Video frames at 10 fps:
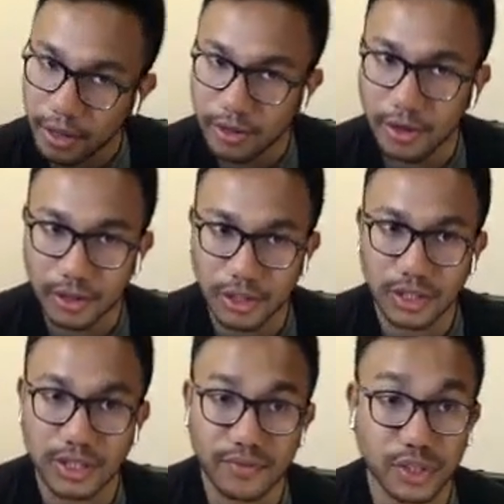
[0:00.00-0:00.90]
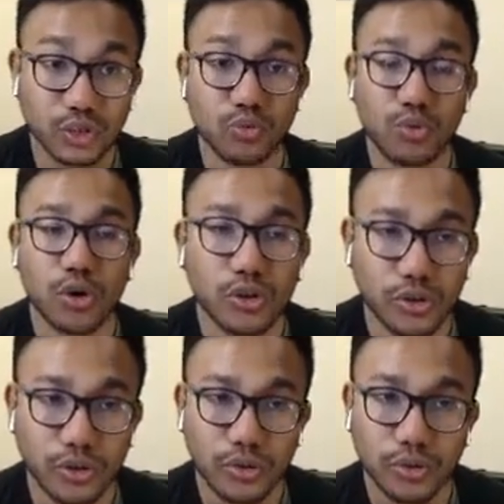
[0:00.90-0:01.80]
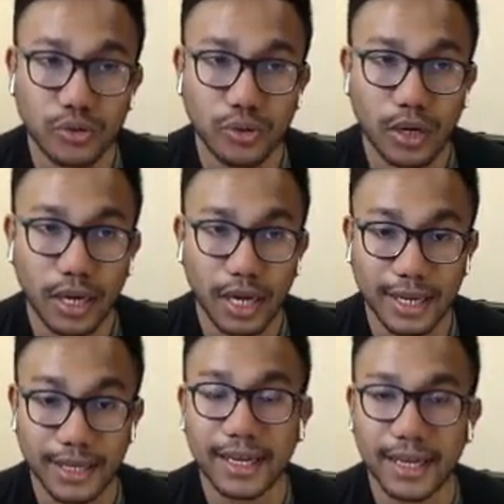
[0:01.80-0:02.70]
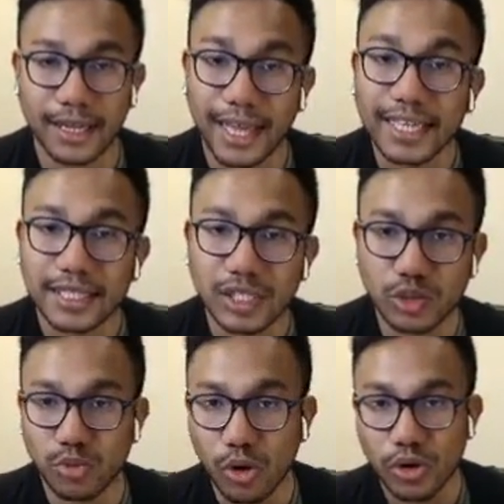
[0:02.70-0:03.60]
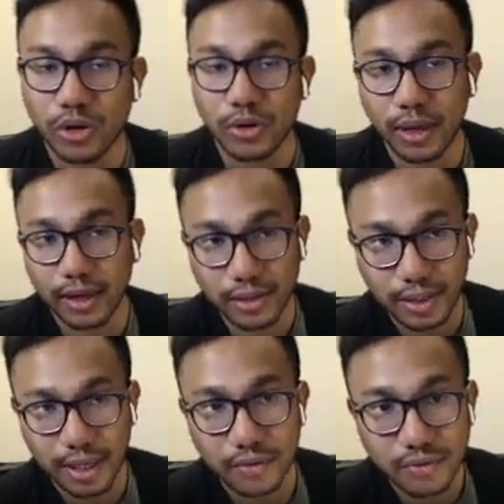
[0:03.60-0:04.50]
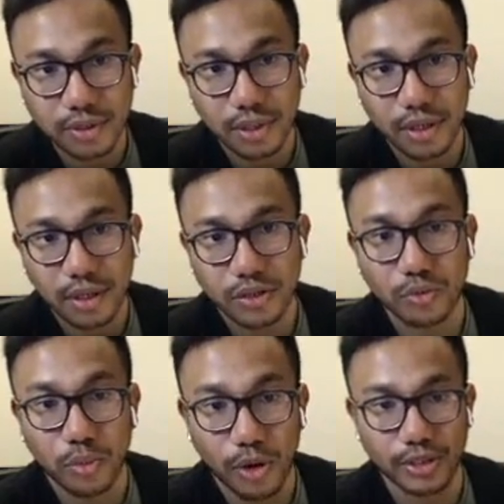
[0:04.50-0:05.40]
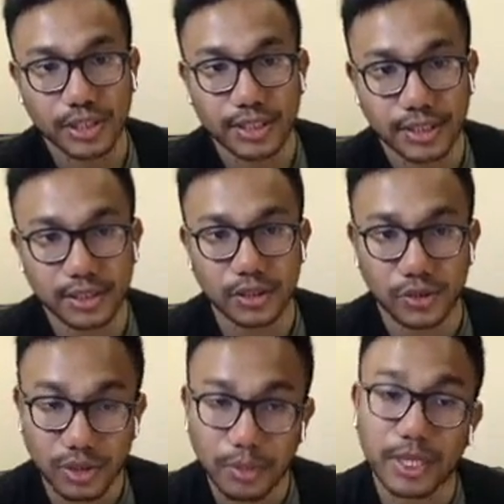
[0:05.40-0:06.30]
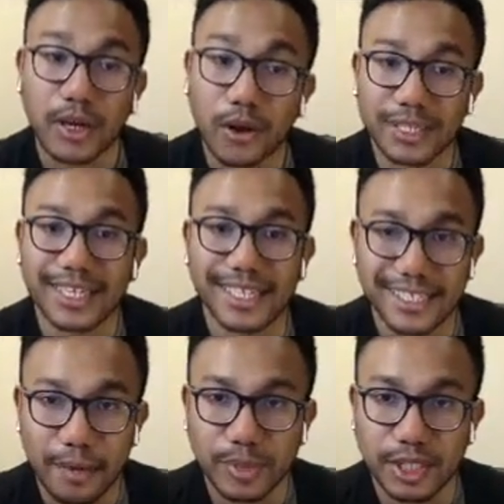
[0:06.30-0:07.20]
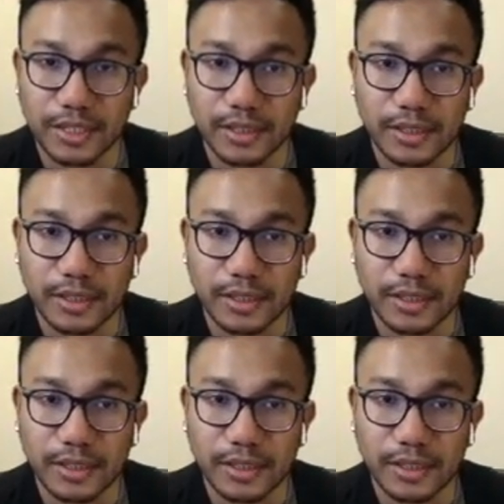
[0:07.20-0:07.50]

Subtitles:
alternative is to work through a licensed broker like ourselves to purchase through something called an exemption.